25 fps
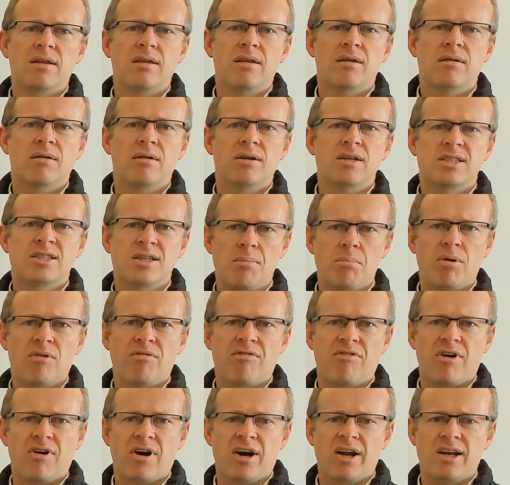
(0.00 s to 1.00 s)

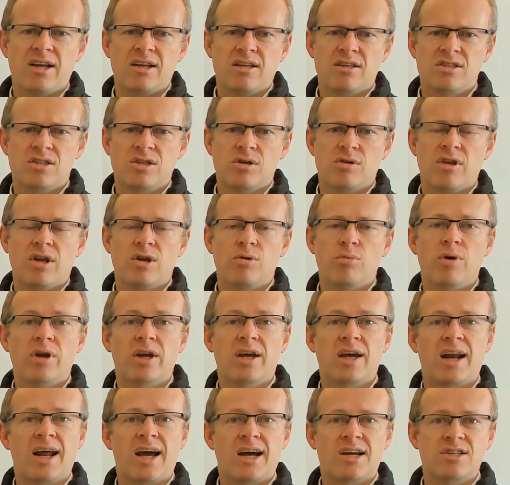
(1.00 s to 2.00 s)
simplified it so that we can
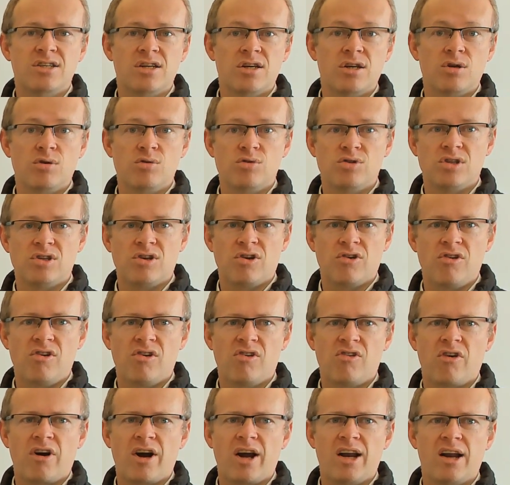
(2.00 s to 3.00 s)
actually use it in
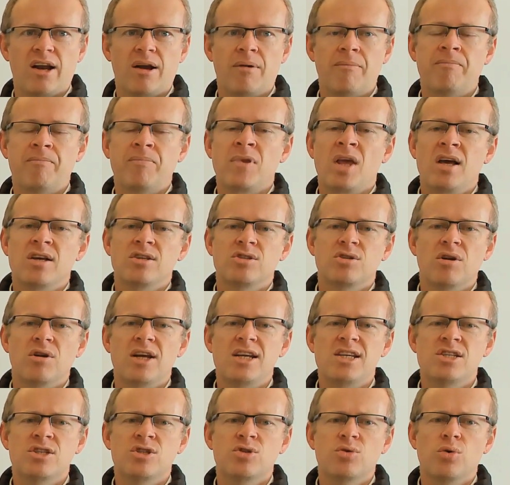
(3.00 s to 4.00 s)
trading. So
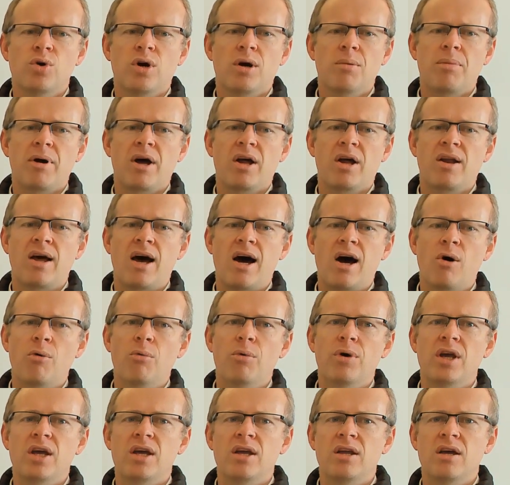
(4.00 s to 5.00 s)
let's talk about how
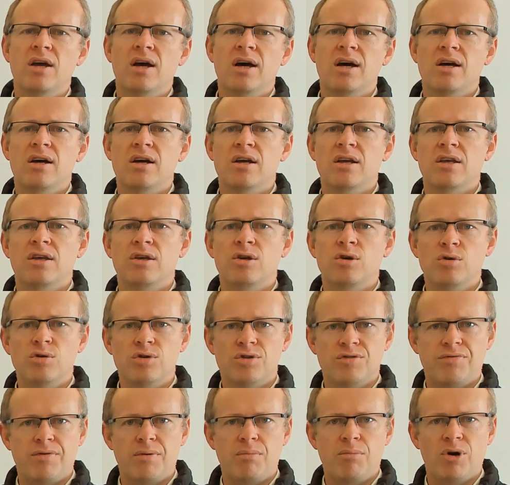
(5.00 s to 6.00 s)
we use
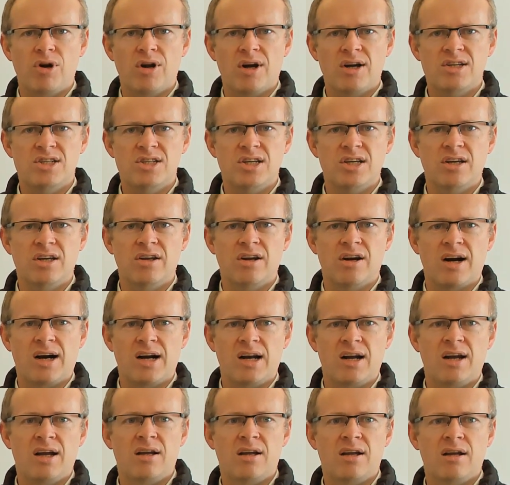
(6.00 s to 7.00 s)
Fibonacci
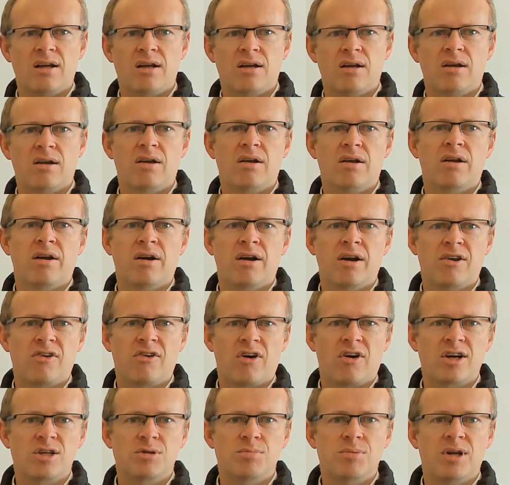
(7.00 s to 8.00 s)

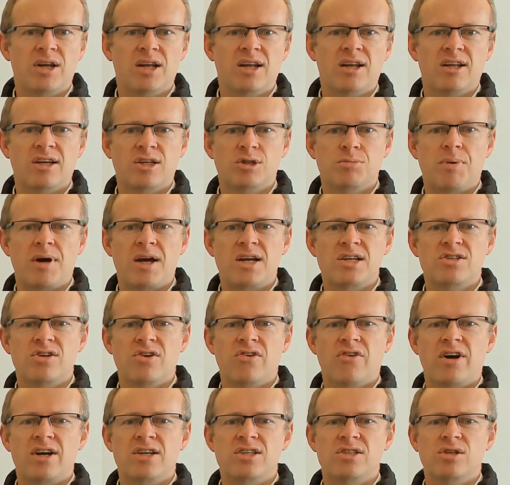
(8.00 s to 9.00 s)
retracement and expansion
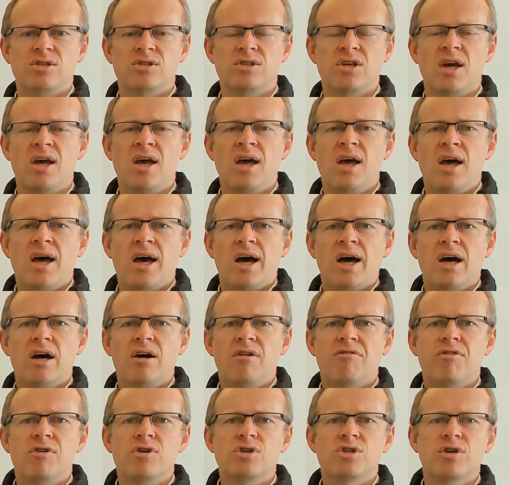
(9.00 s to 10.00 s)
ratios.
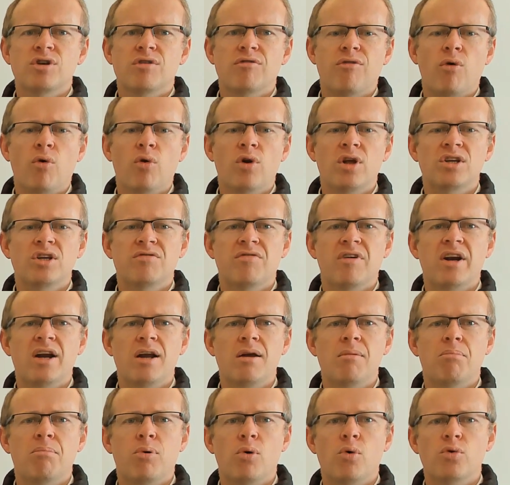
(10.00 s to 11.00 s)
First of all, it's very
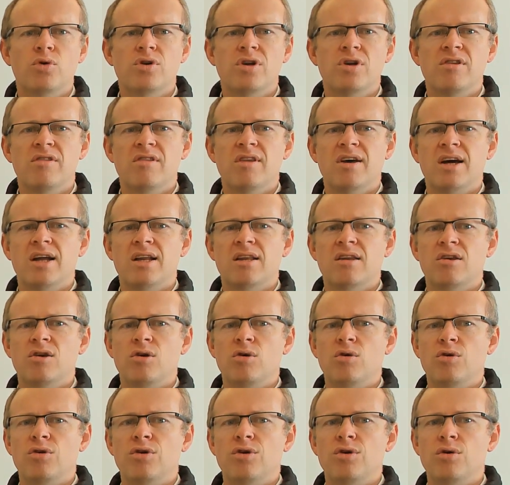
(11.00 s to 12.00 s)
important that you
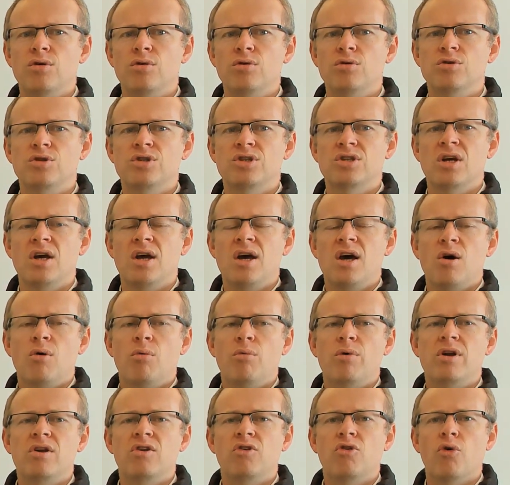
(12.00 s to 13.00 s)
use,
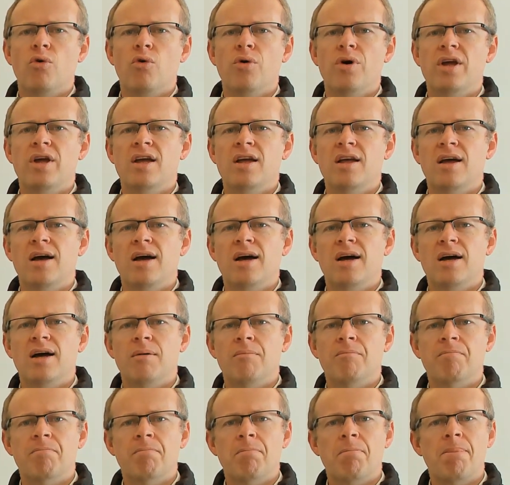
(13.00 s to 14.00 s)
when drawing
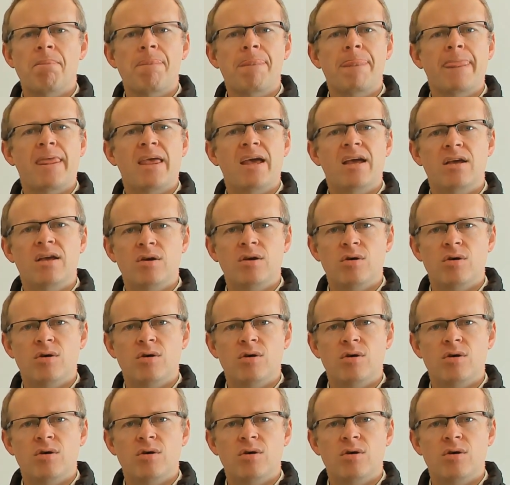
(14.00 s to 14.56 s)
your